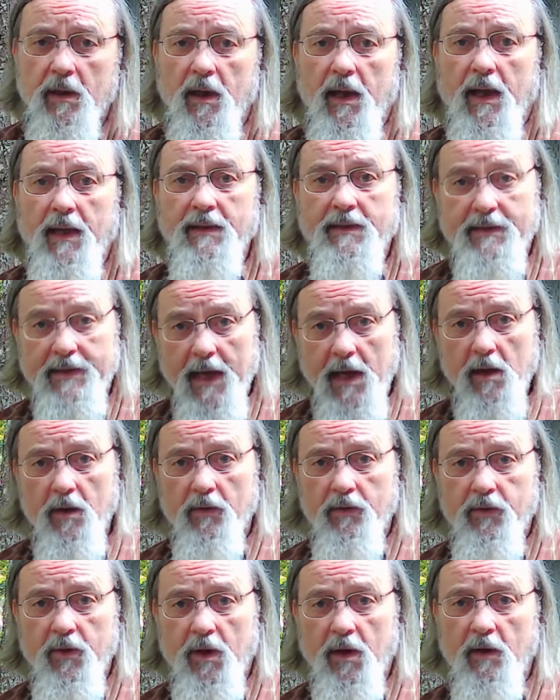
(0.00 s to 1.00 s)
and
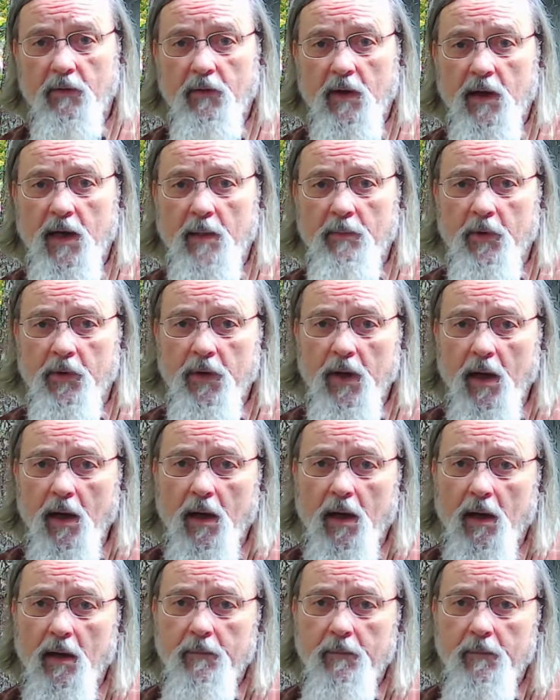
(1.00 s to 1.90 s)
south of Lebonah."